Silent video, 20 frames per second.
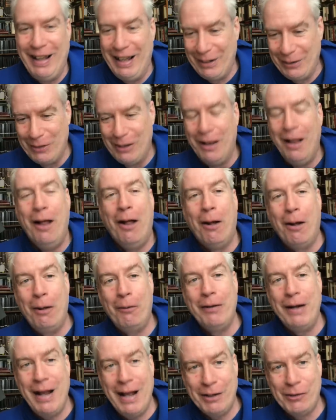at all.
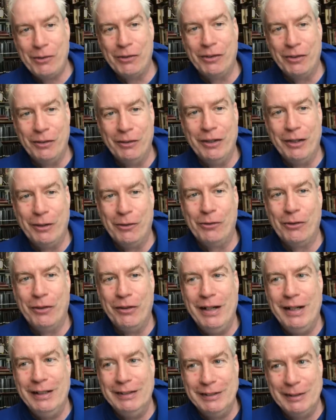All reaction to
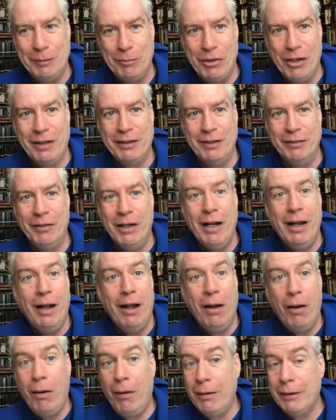literature is subjective.
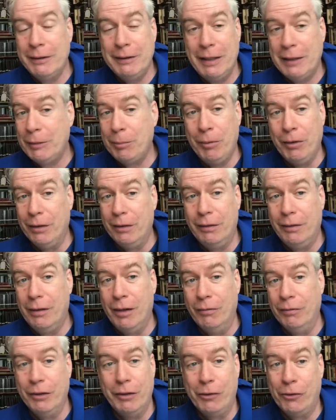All assessment
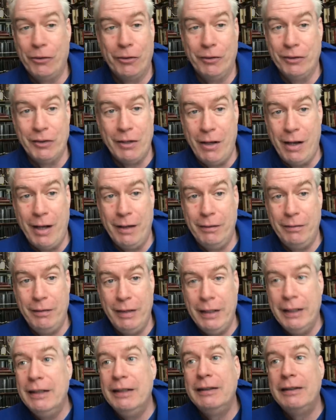of literature is not.
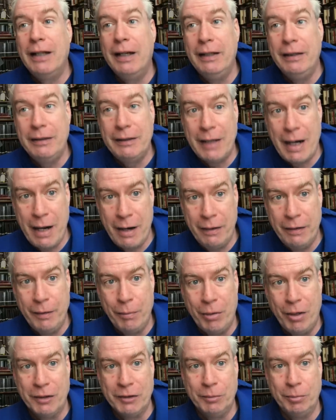It is entirely
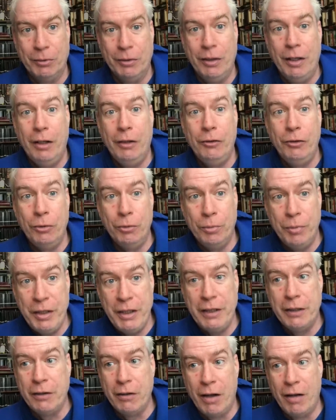possible to
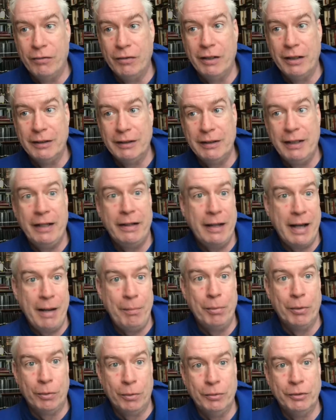read a novel and say that
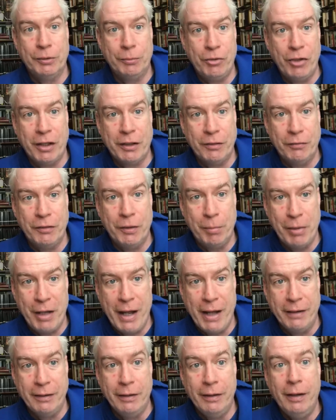book was objectively
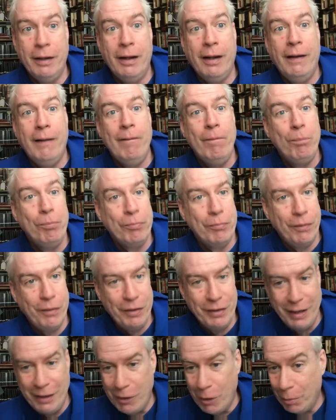bad.
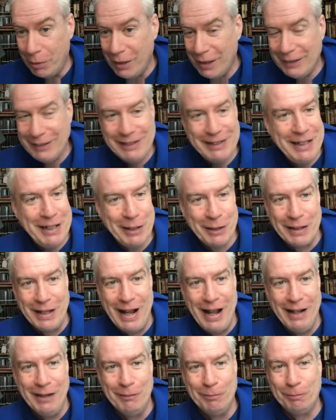That nobody likes to hear
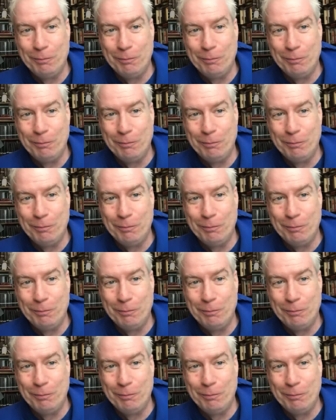that